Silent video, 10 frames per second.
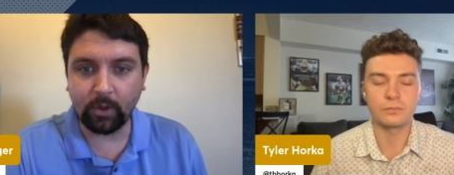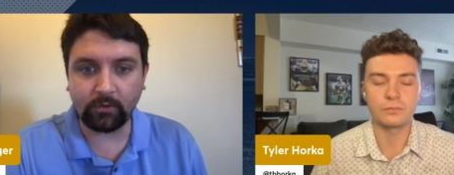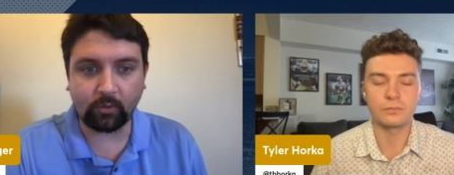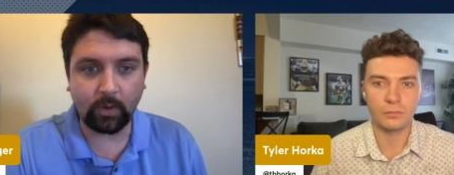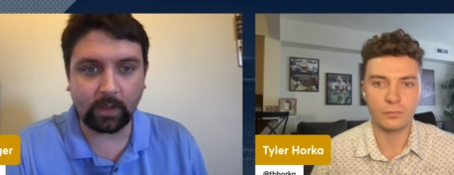
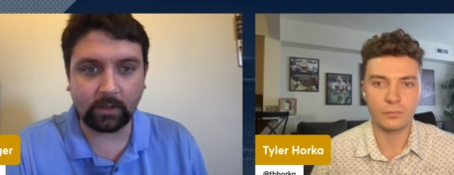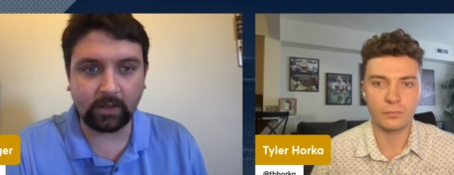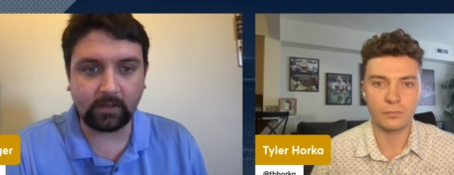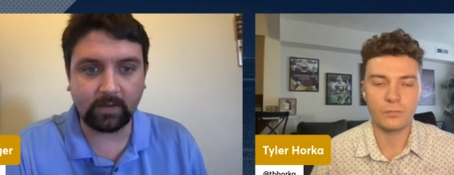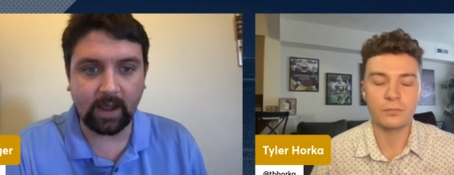Speaker 1: those
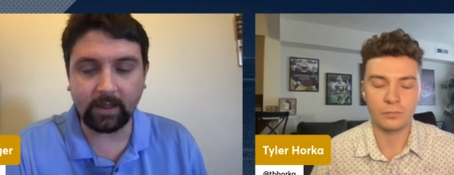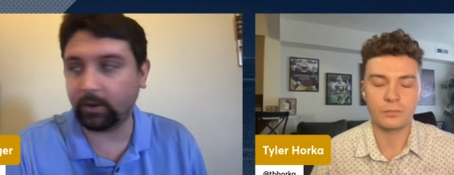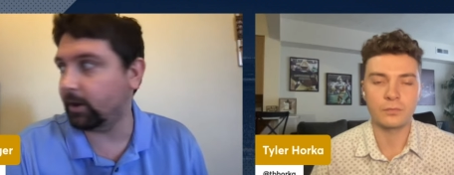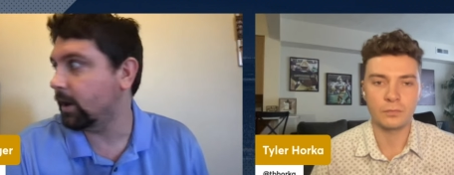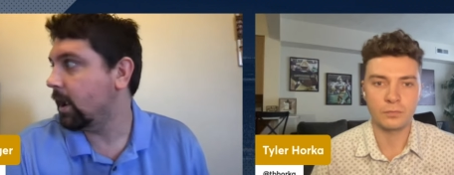quickly,
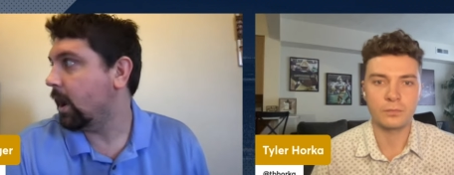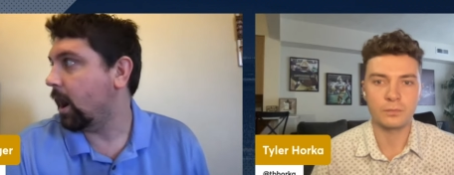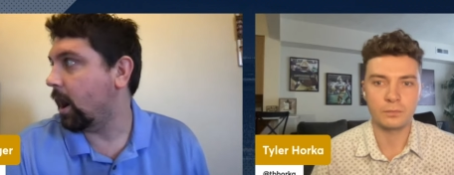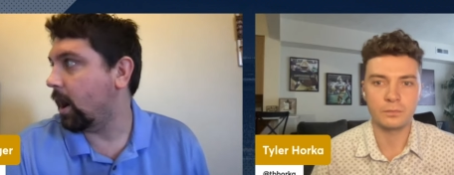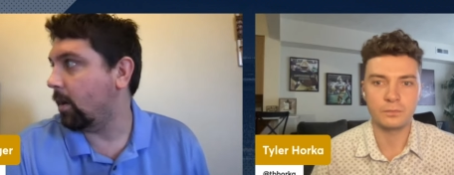Tyler.
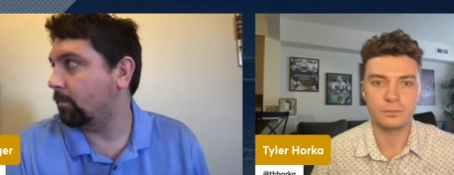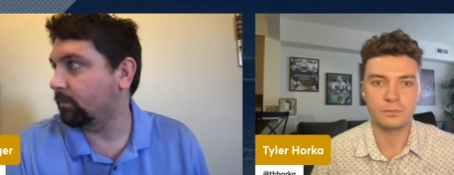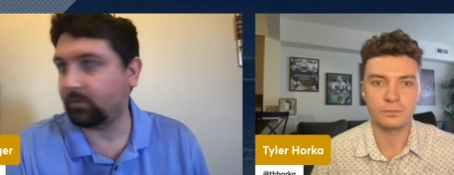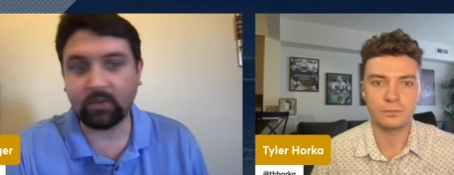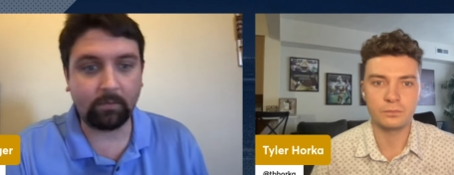Um,
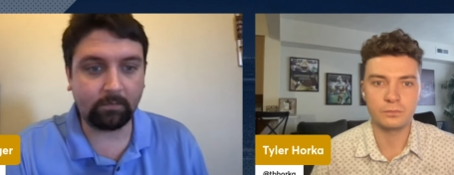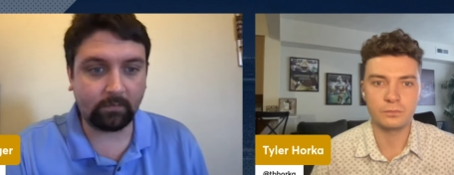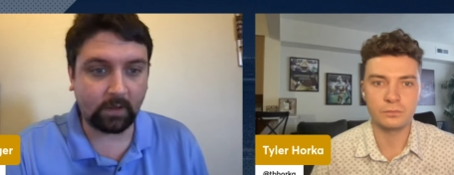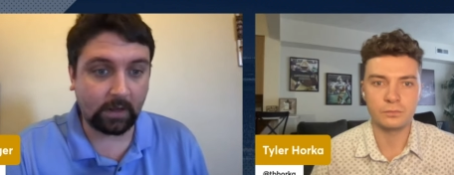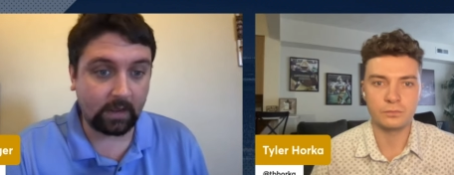some
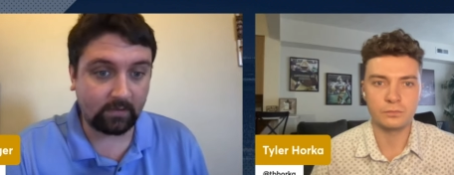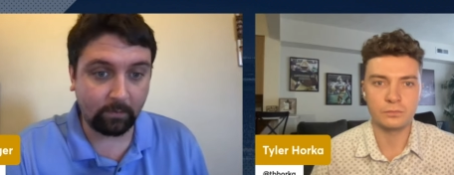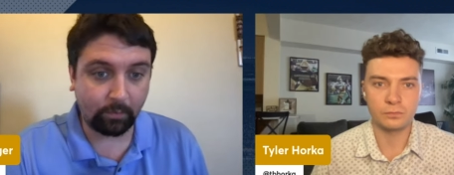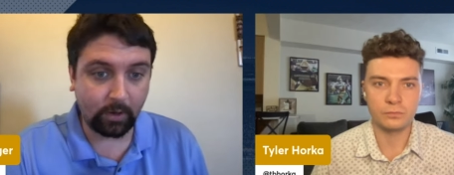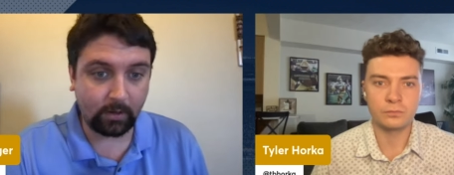again,
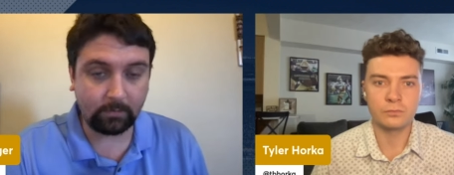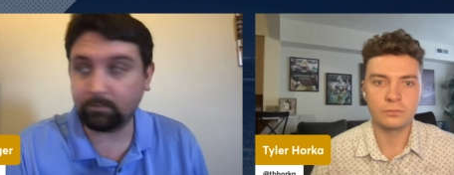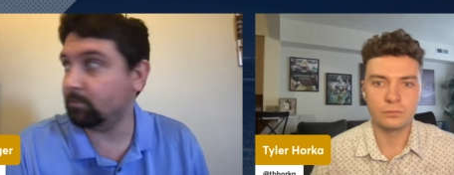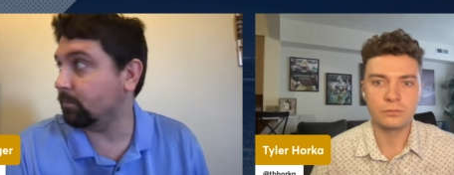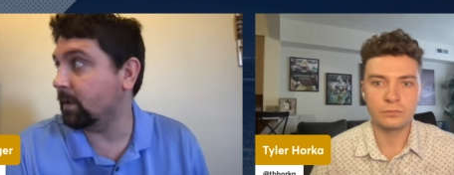some pretty
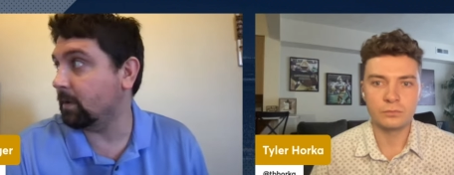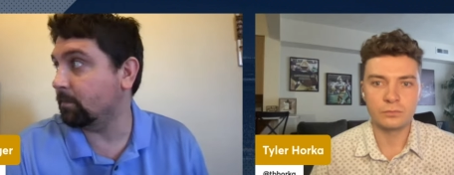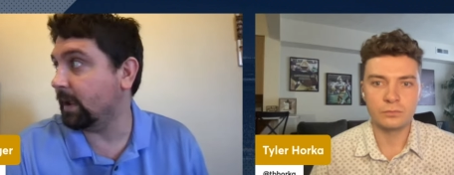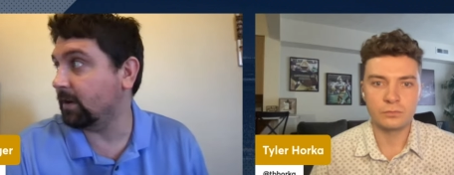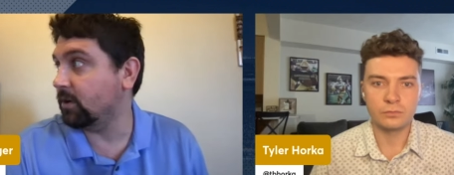
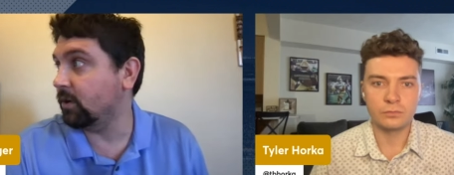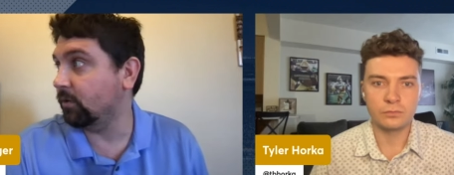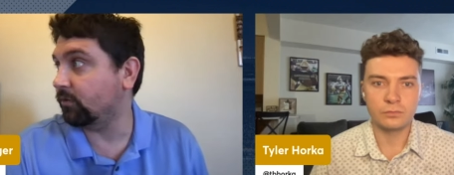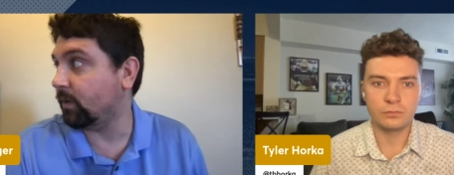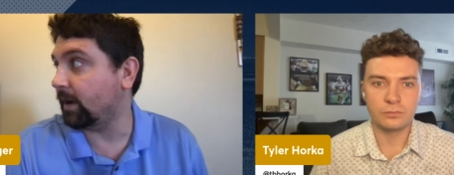big
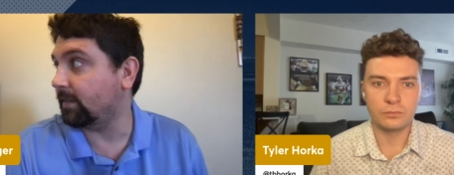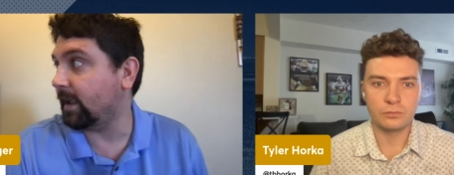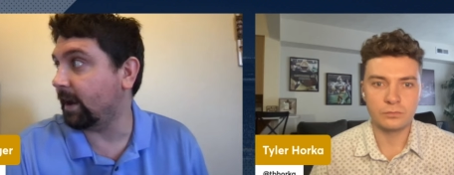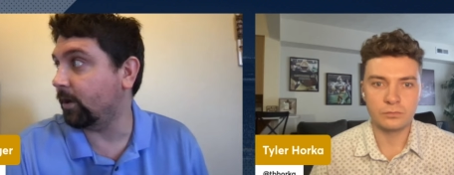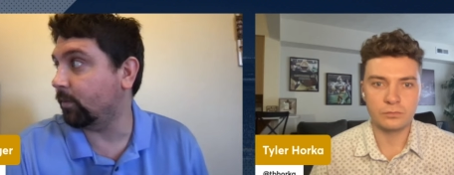news right
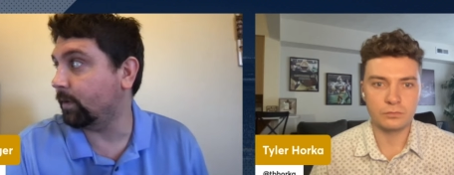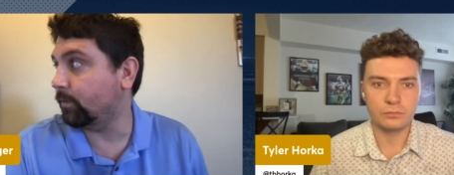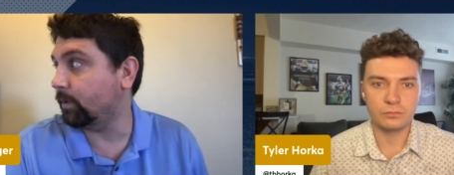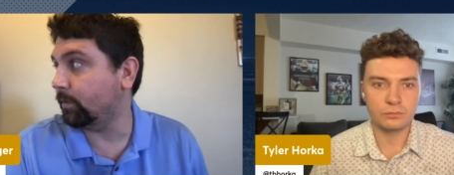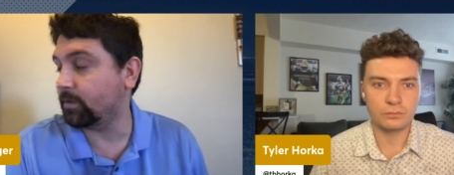there with,
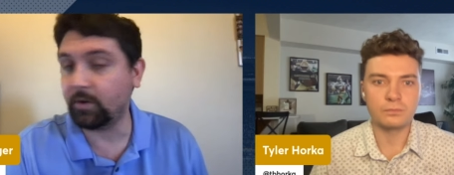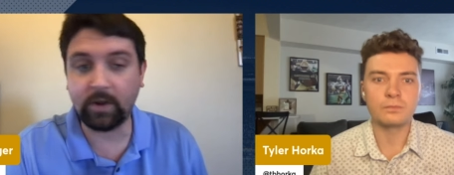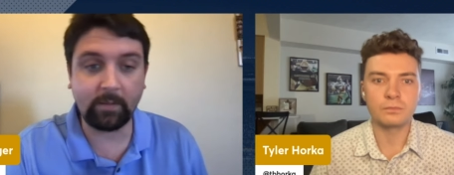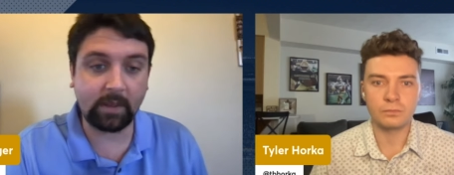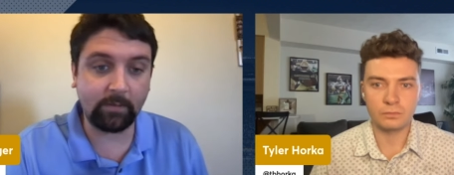with, with Notre
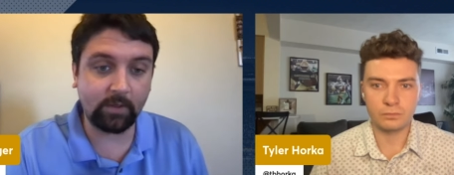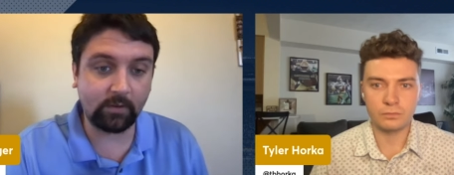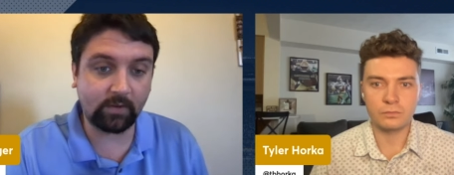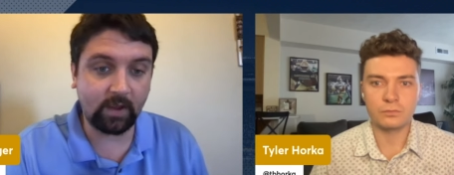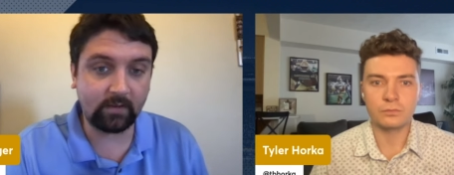Dame keeping
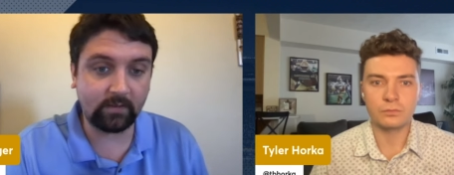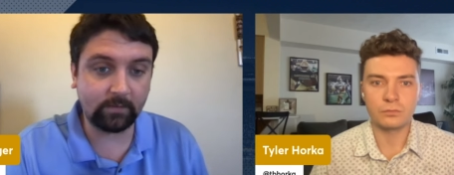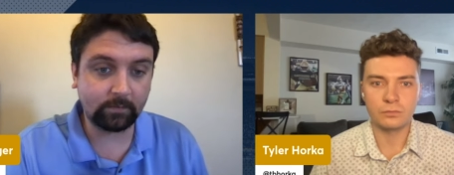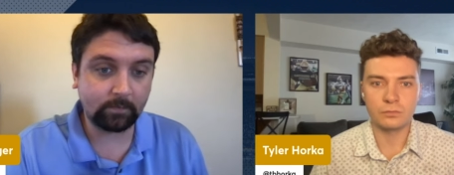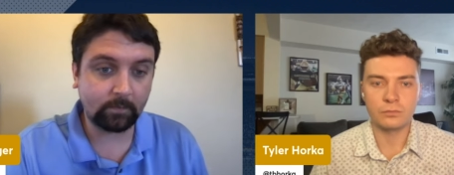those guys.
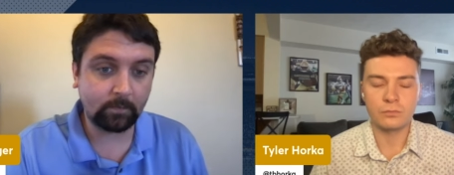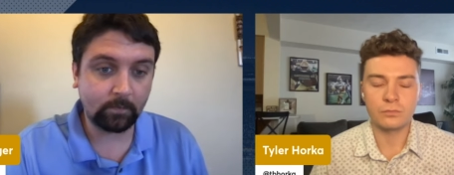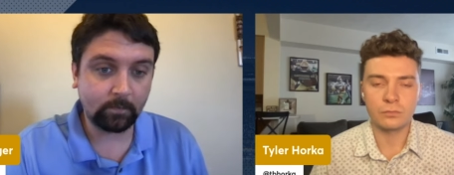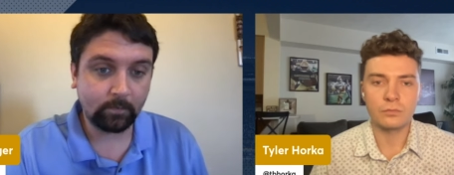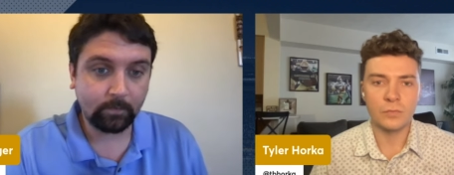
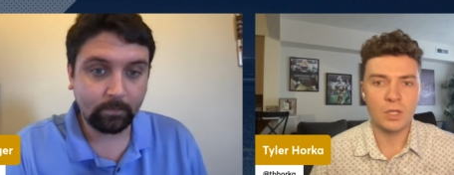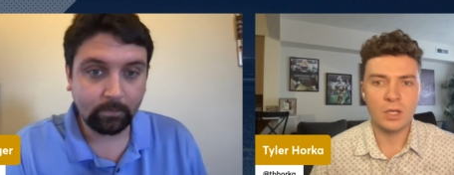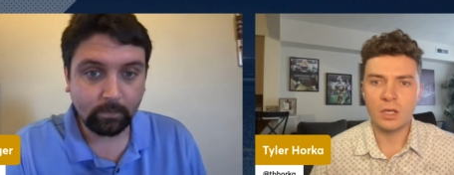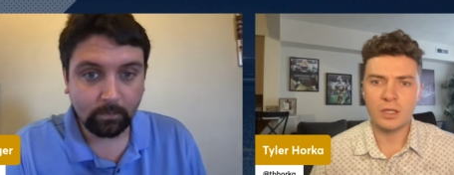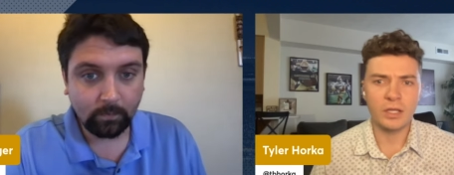
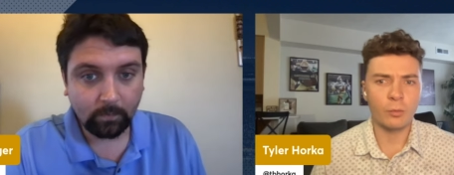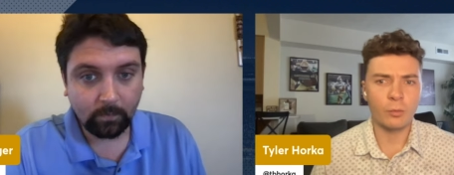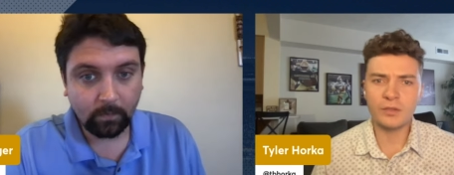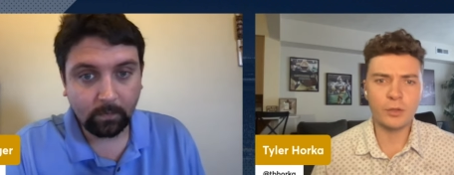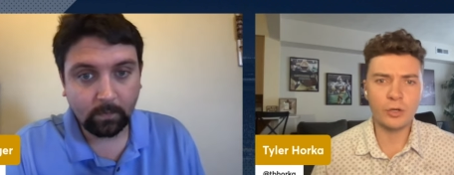
Speaker 2: Yeah,
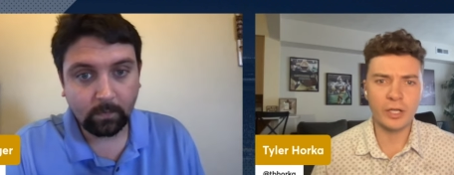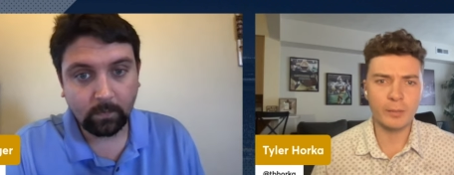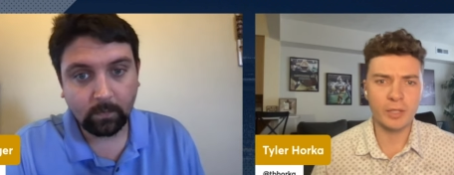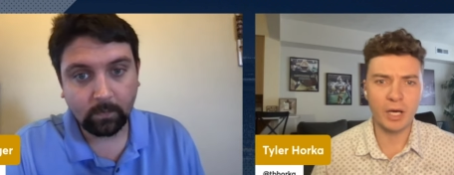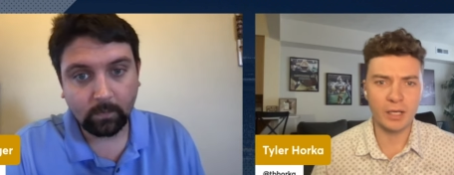once Notre
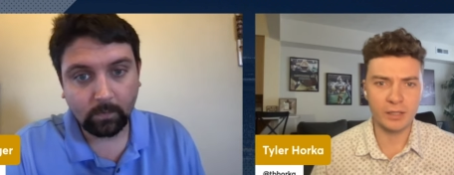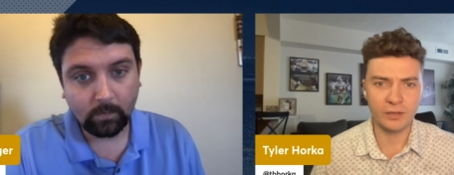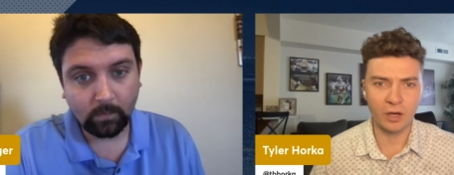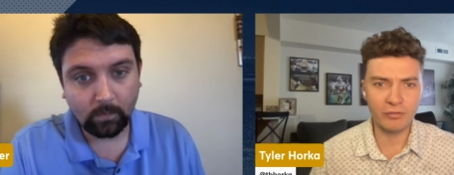Dame got its